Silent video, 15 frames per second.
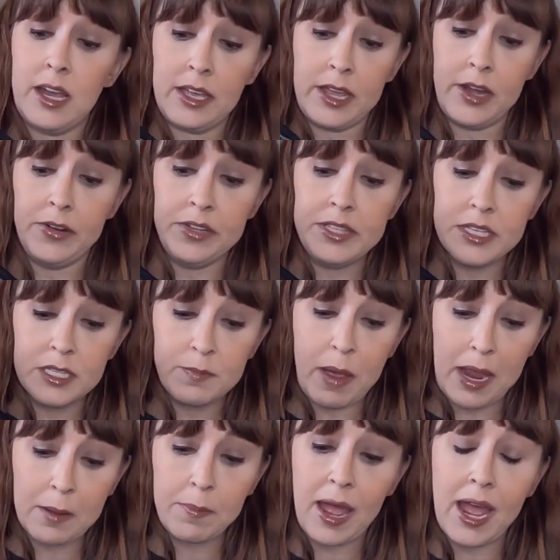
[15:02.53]
I carried this
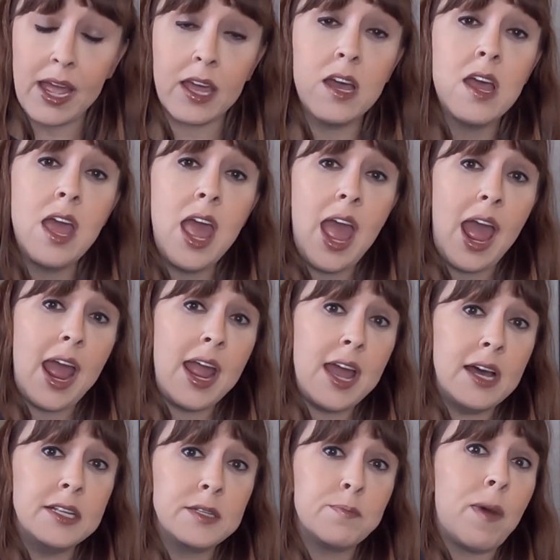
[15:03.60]
backpack
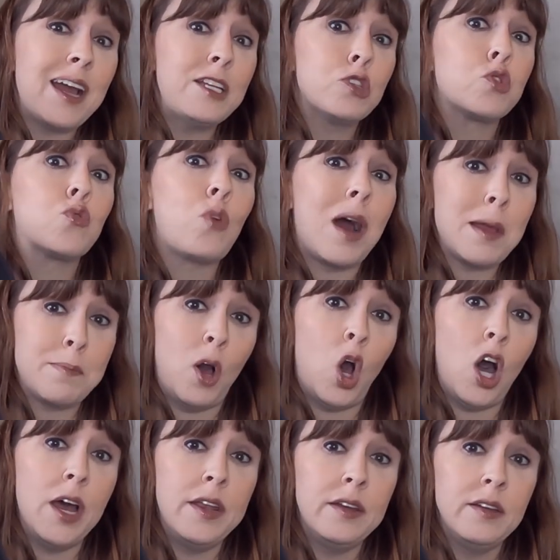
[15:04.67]
and my
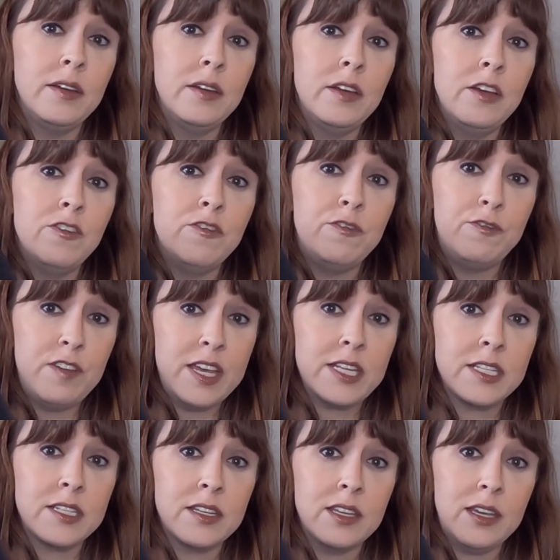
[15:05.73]
tripod
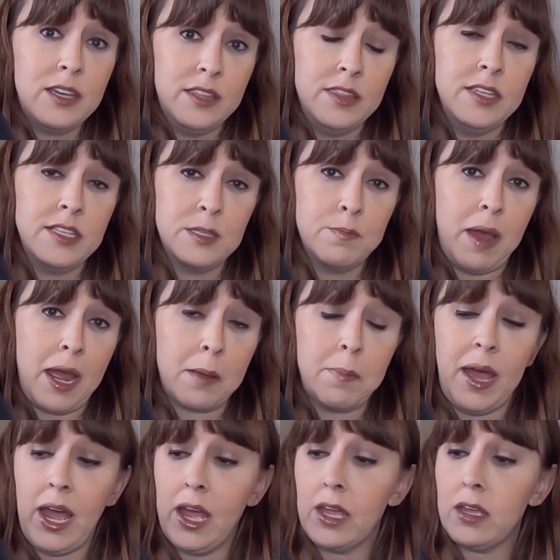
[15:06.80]
fit in this
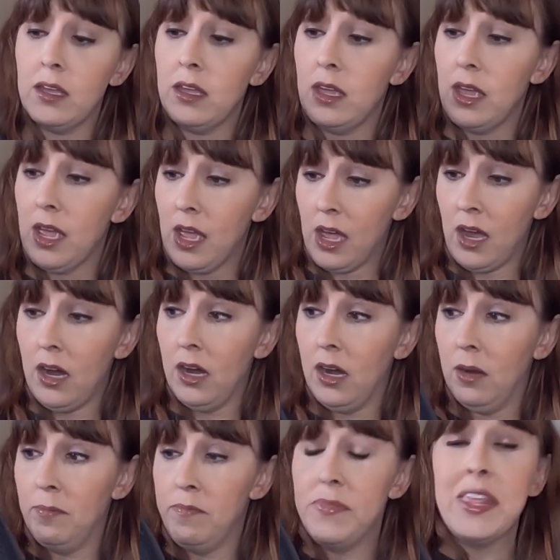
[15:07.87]
backpack.
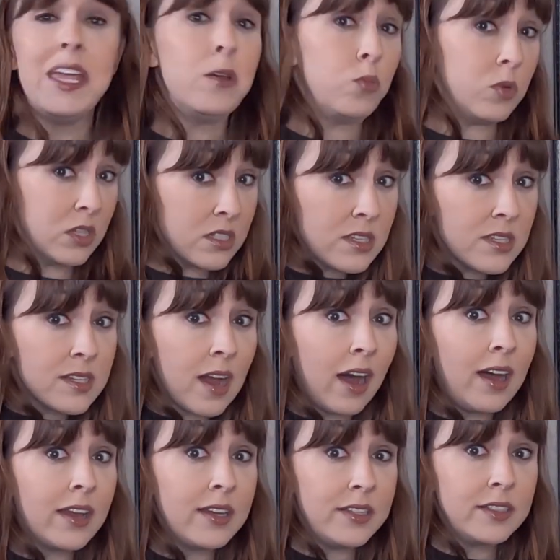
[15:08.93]
It was
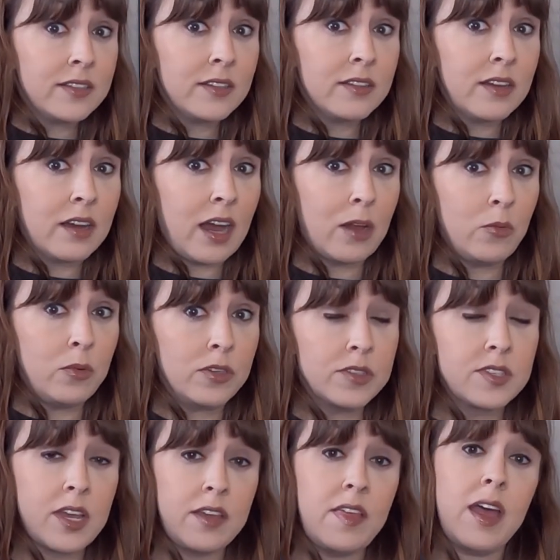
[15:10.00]
tight, I will
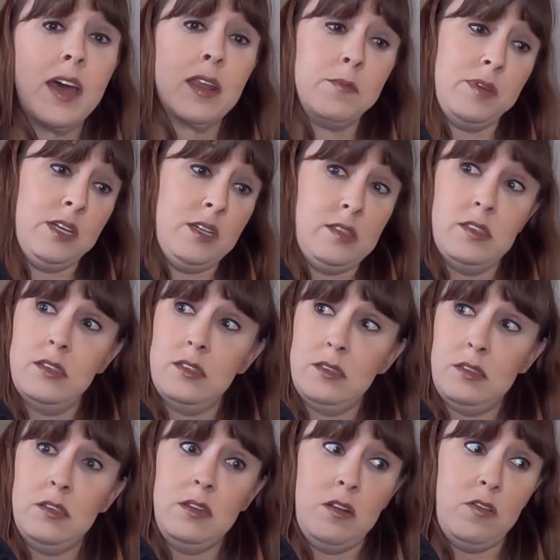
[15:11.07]
say that. I mean,
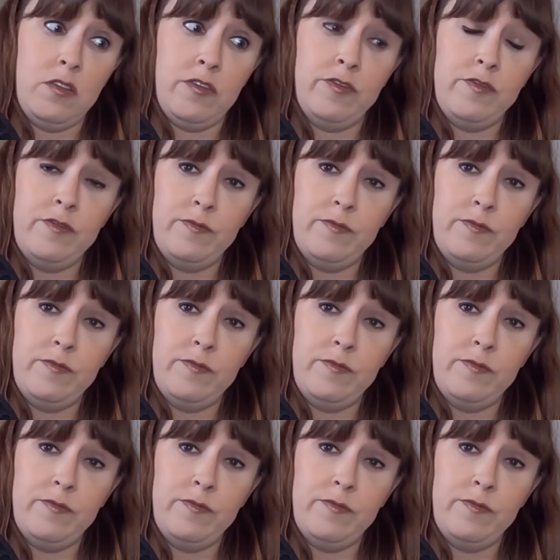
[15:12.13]
it's, you know, a